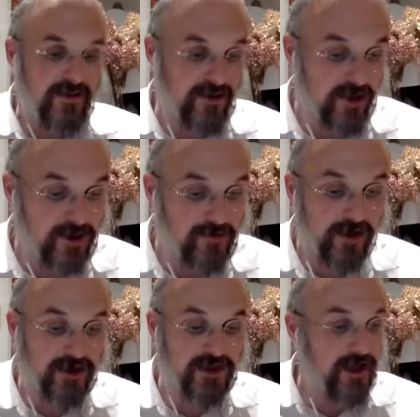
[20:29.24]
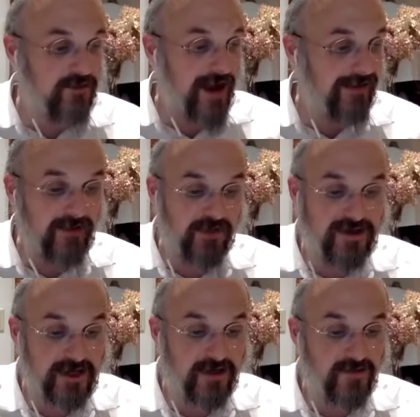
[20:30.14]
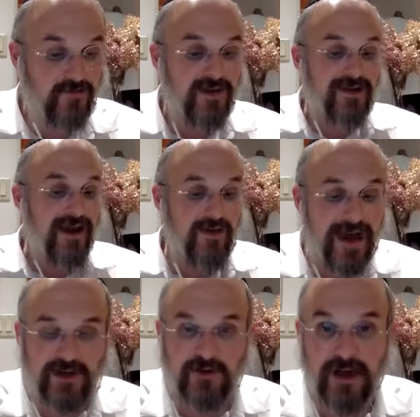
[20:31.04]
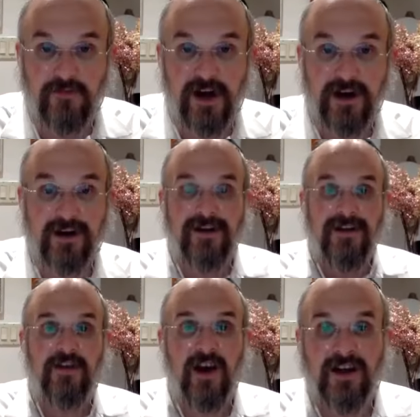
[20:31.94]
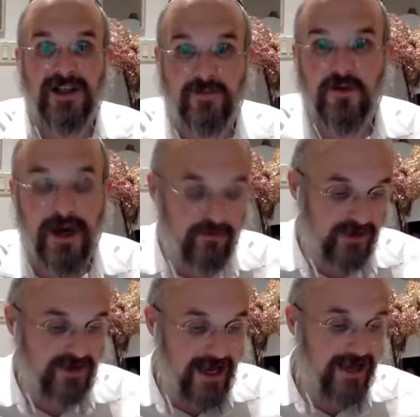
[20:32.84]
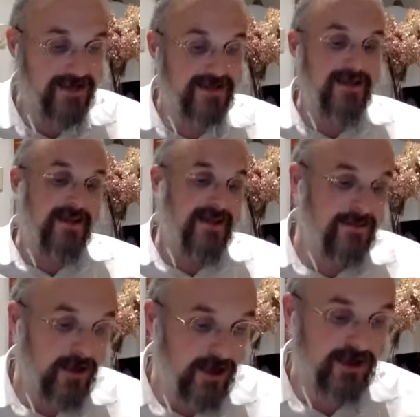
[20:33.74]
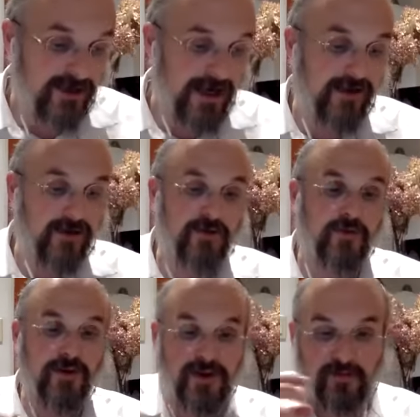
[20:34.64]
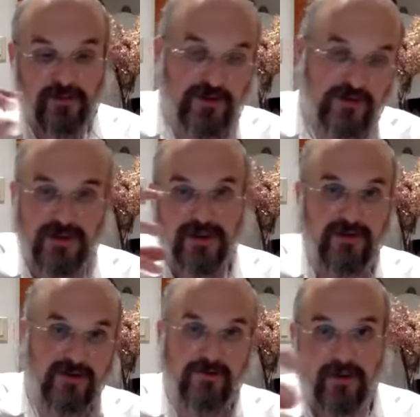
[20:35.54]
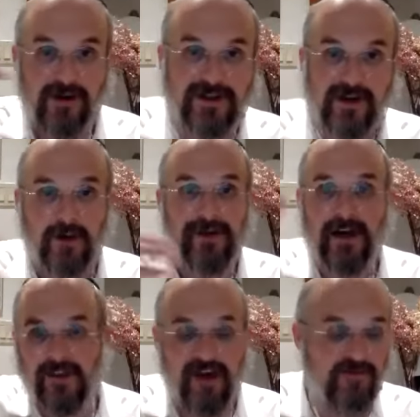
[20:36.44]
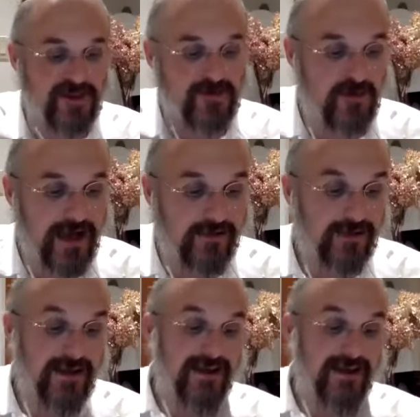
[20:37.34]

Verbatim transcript: uh, and the extra tefach that the unsmoothed out bricks has is a marosha the karato for the protruding parts that are coming out that haven't been smoothed out.